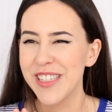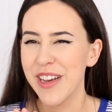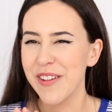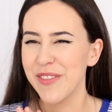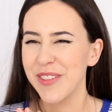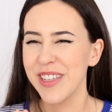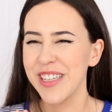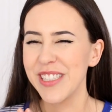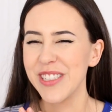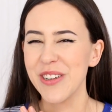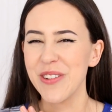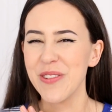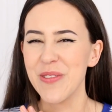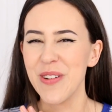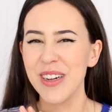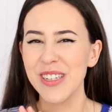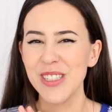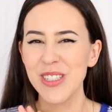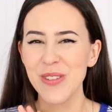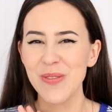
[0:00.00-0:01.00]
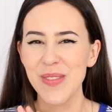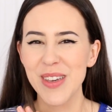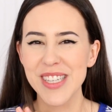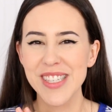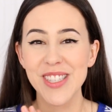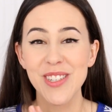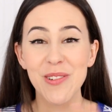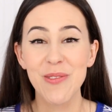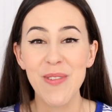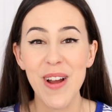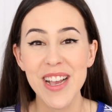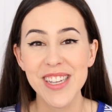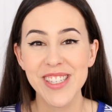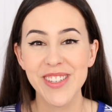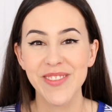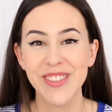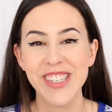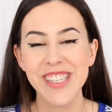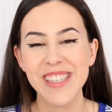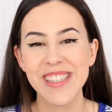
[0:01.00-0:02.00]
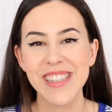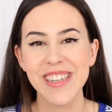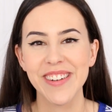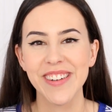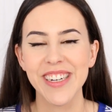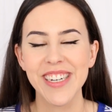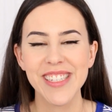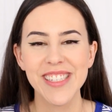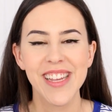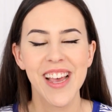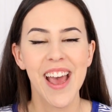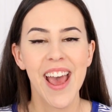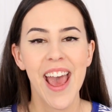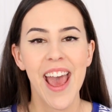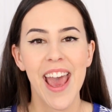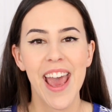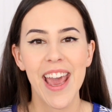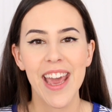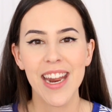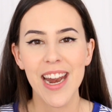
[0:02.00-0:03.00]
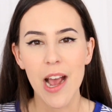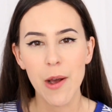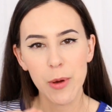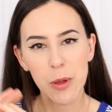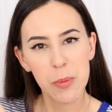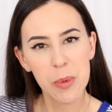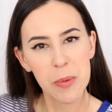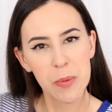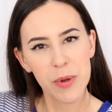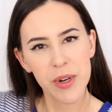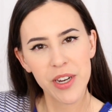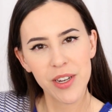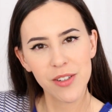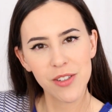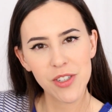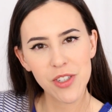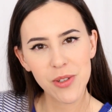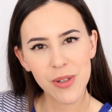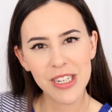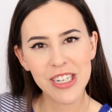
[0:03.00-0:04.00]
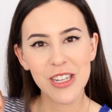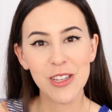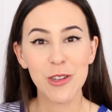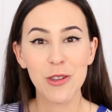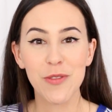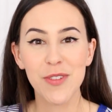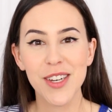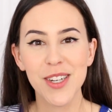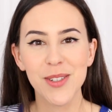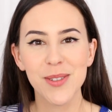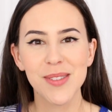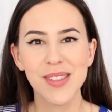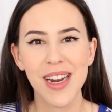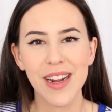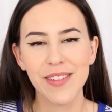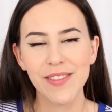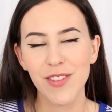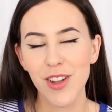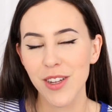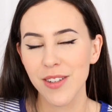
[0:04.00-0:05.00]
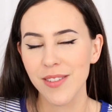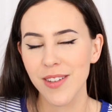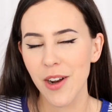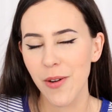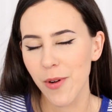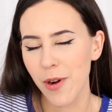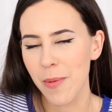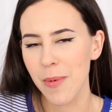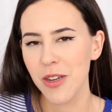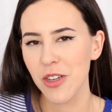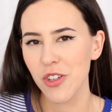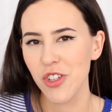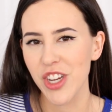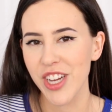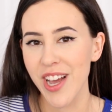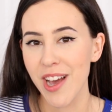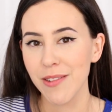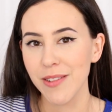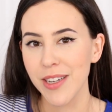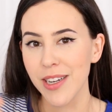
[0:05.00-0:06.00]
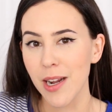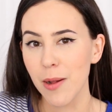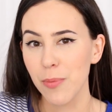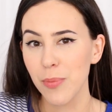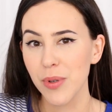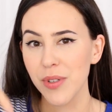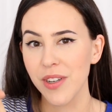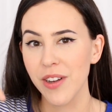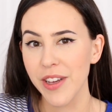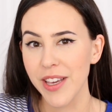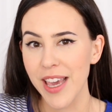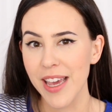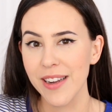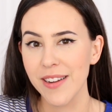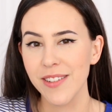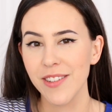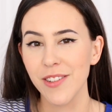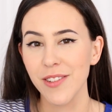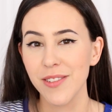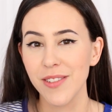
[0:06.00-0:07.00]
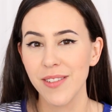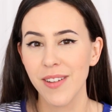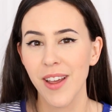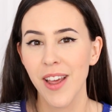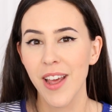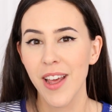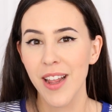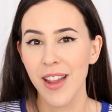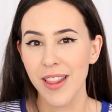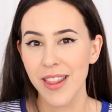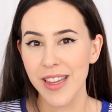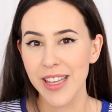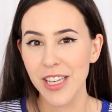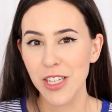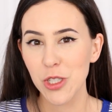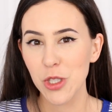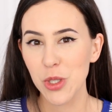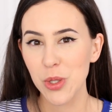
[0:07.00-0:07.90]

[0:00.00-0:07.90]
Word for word: you definitely don't want to miss the rest of this series. And I will be putting on the screen the videos that I've done that I recommend you check out. And I'll put again the link